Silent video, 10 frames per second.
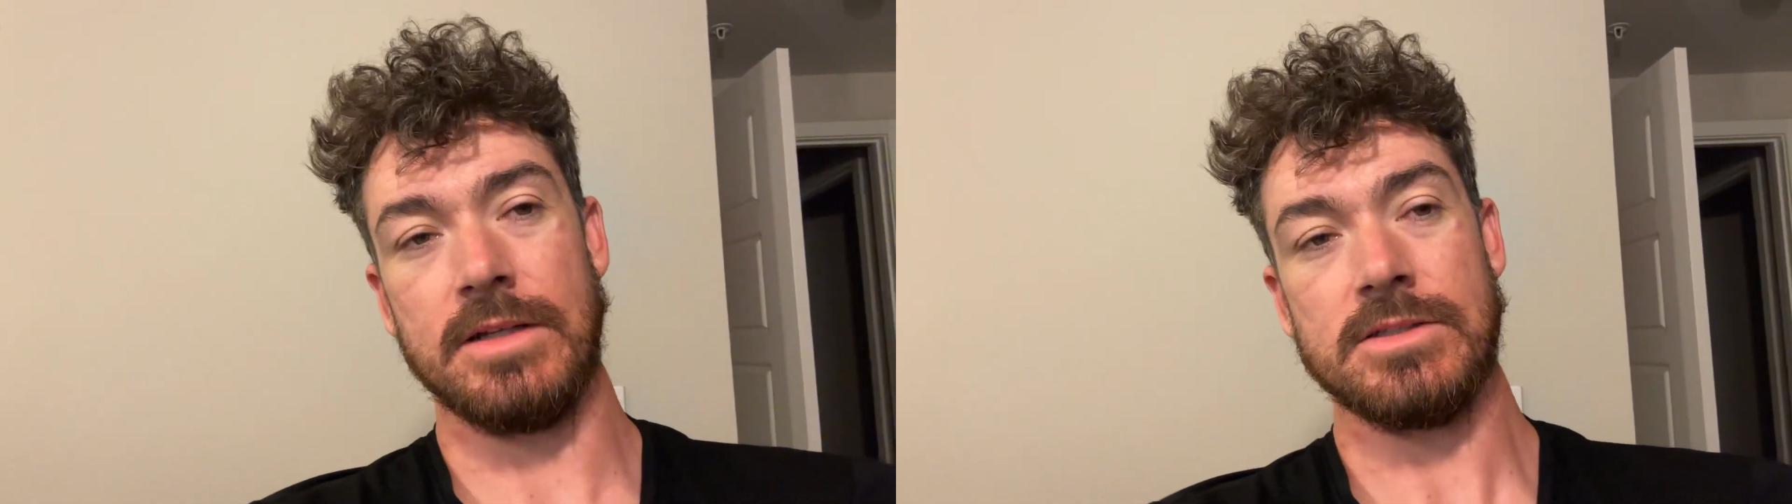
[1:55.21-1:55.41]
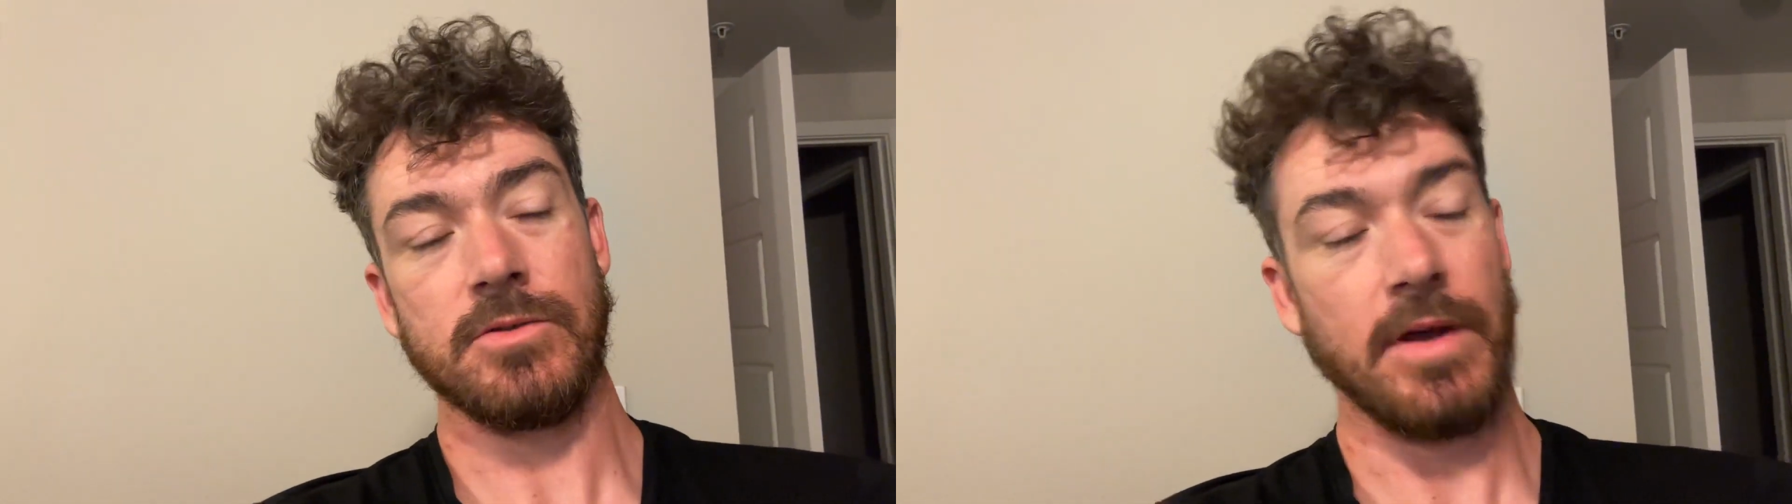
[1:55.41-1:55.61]

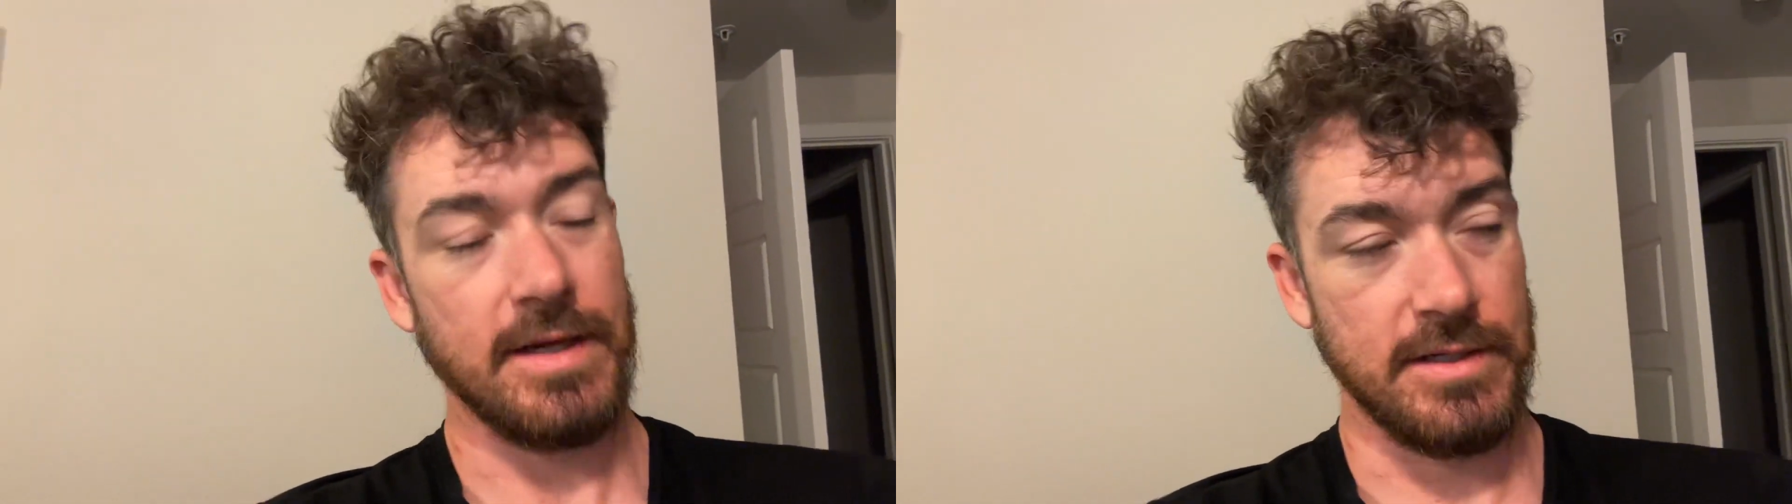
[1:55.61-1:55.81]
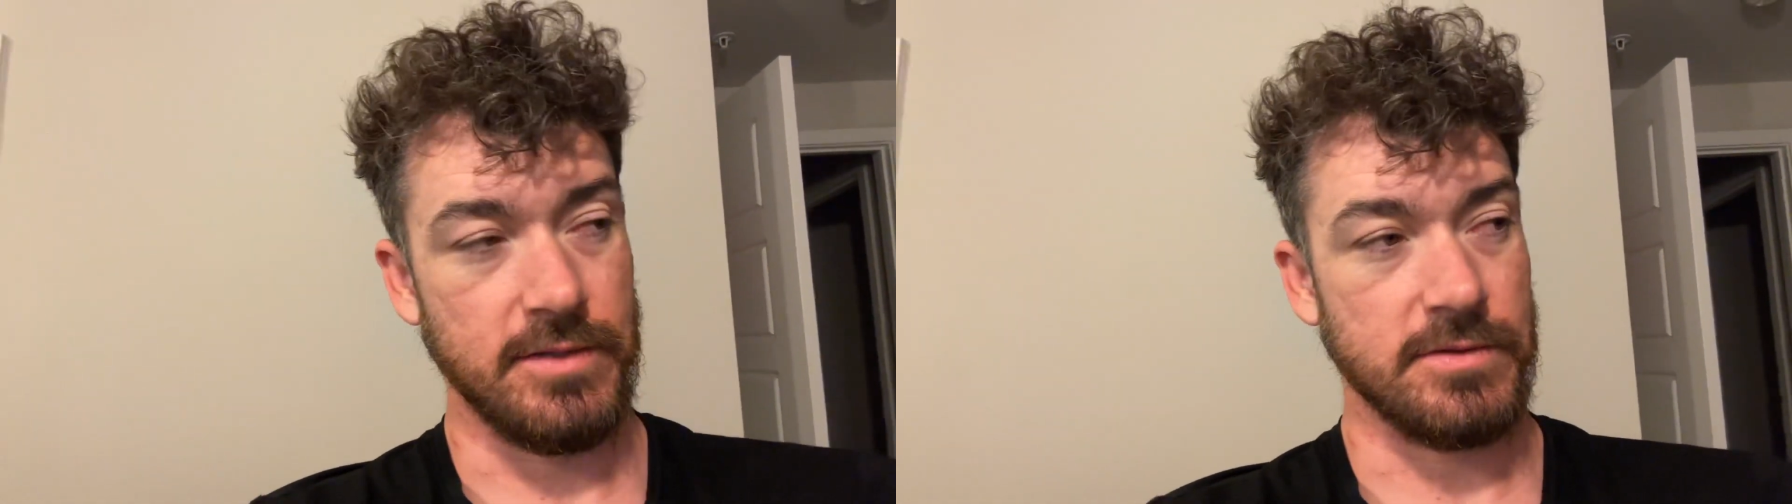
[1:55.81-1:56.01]
is
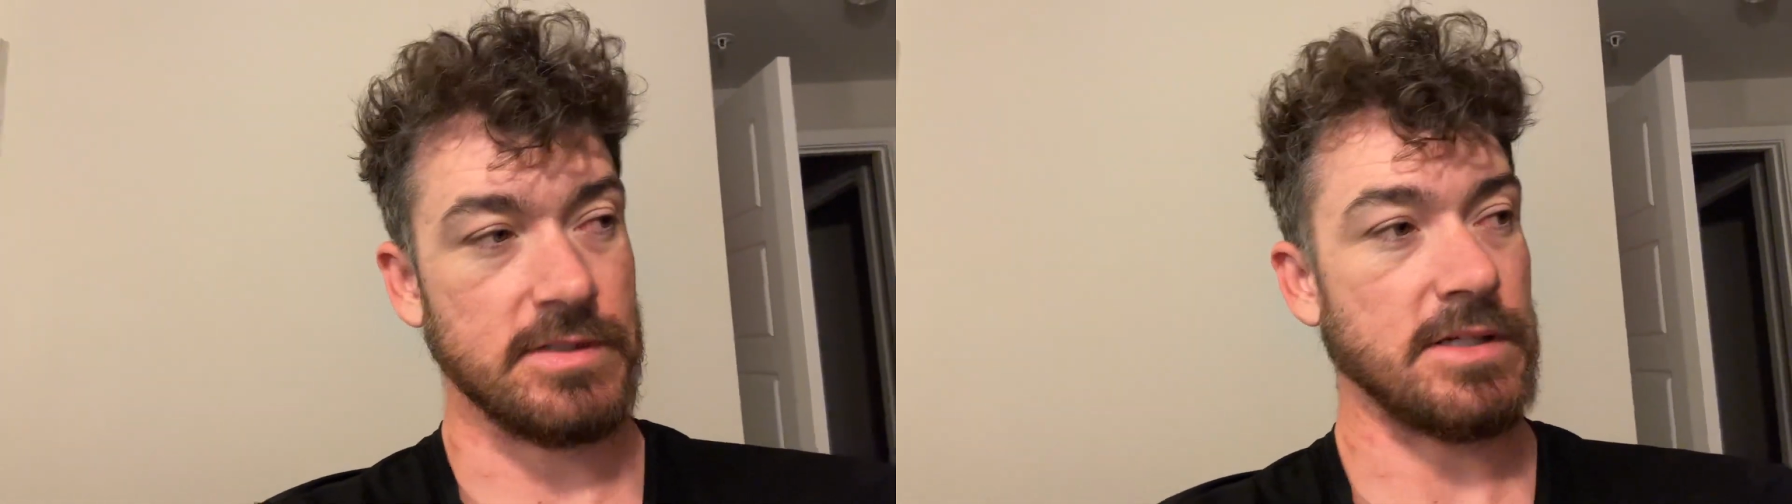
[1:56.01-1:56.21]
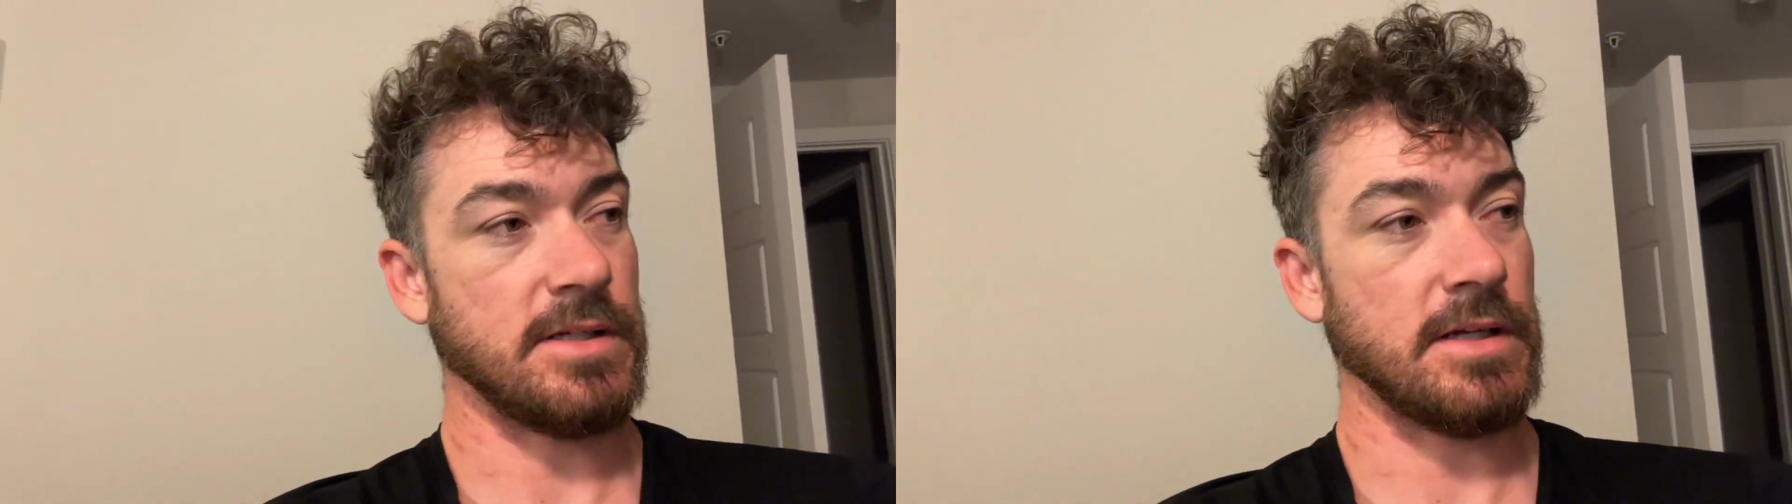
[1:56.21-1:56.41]
great news.